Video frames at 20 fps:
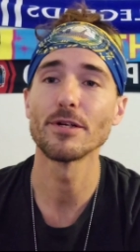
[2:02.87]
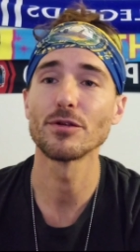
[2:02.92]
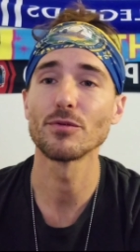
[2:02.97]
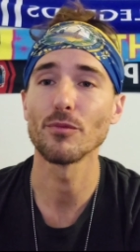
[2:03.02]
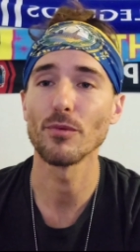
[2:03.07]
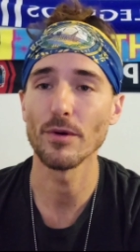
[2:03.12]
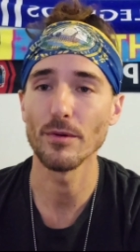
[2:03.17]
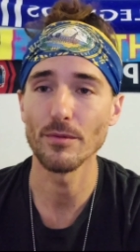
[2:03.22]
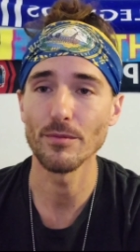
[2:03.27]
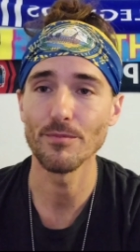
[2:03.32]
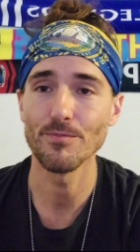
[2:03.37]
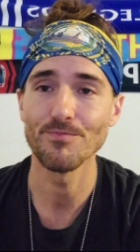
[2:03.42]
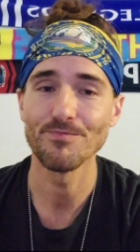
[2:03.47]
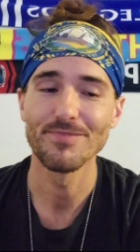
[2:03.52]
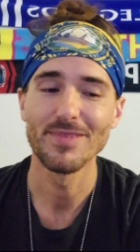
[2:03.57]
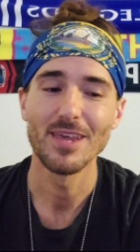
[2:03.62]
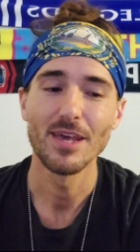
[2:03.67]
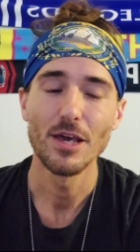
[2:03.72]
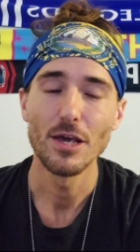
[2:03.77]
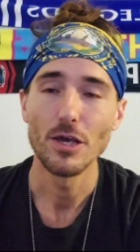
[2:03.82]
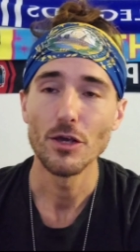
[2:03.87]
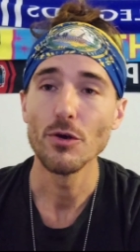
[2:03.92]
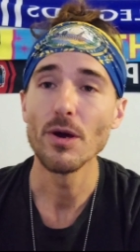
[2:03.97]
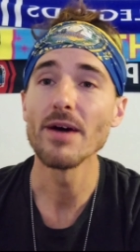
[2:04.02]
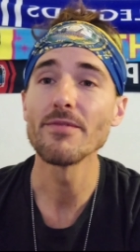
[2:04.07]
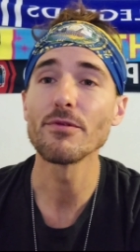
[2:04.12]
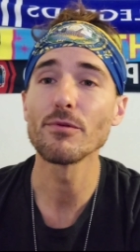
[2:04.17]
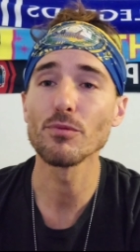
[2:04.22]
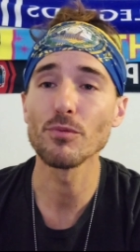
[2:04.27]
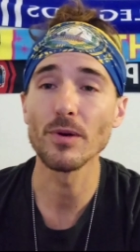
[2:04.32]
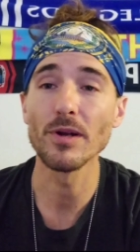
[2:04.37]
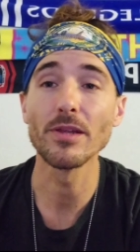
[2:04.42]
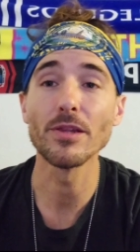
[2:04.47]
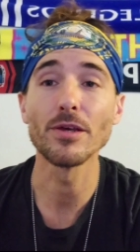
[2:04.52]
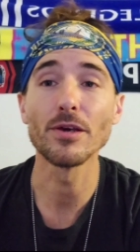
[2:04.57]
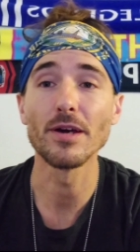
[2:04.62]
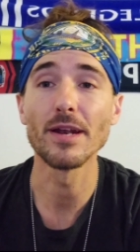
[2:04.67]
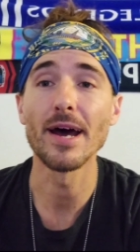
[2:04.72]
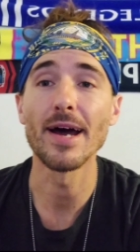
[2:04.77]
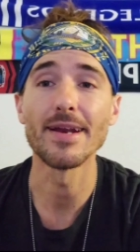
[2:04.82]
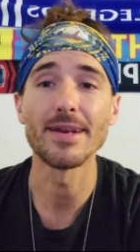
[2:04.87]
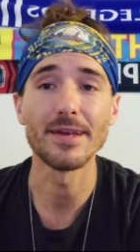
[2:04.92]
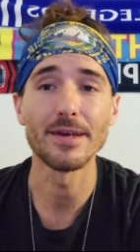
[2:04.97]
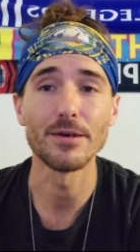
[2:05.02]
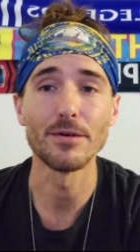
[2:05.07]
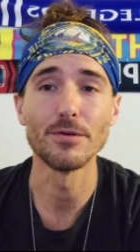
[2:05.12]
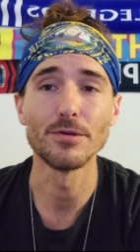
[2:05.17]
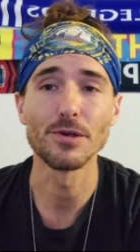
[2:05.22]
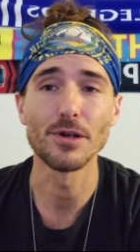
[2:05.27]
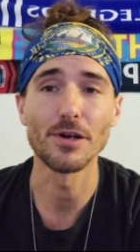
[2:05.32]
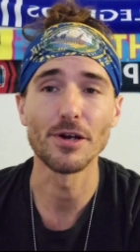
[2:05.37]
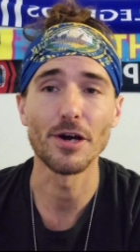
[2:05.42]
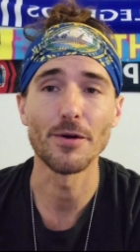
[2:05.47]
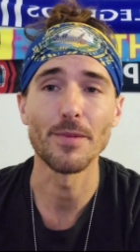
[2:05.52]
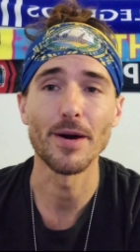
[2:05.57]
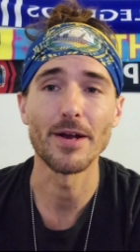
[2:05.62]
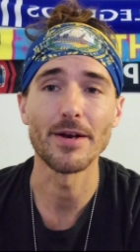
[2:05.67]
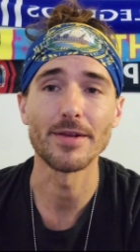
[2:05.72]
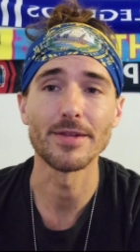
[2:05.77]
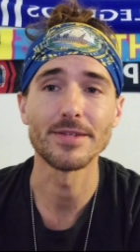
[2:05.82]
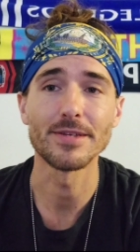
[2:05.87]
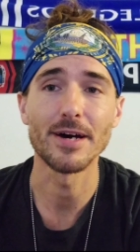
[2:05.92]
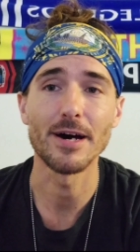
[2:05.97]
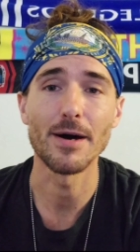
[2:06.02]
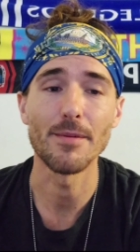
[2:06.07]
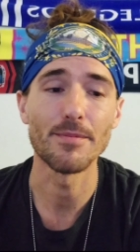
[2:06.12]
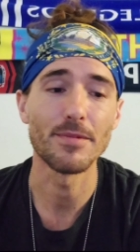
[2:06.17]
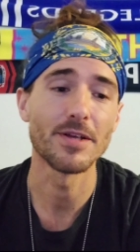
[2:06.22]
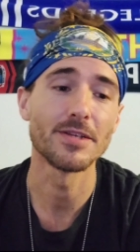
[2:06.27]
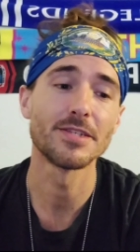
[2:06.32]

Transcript: much what you have a really good idea who's going to come out on top.